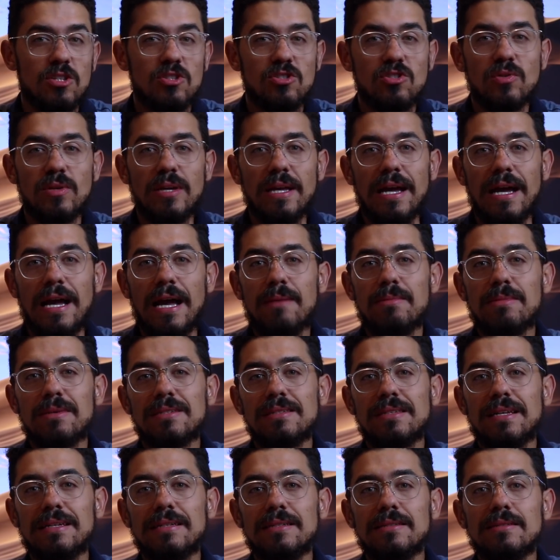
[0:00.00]
So yeah, I'm
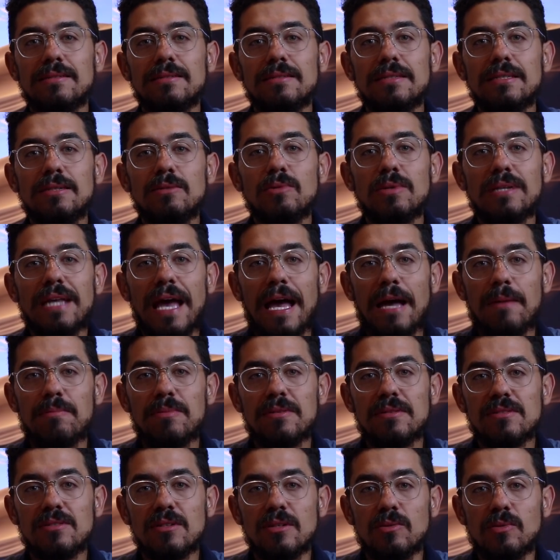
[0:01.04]
excited to see what
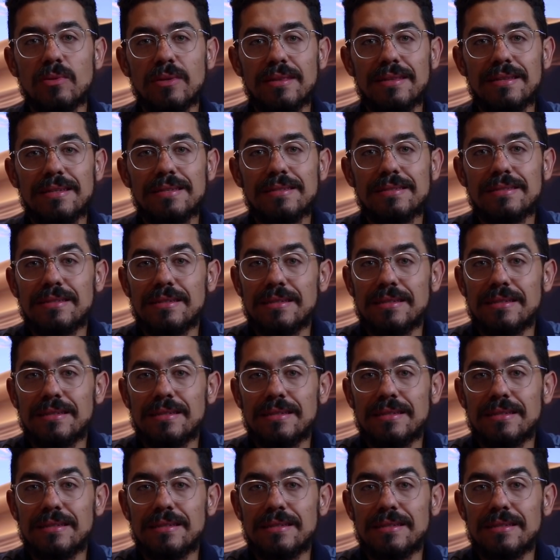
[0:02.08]
happens with this.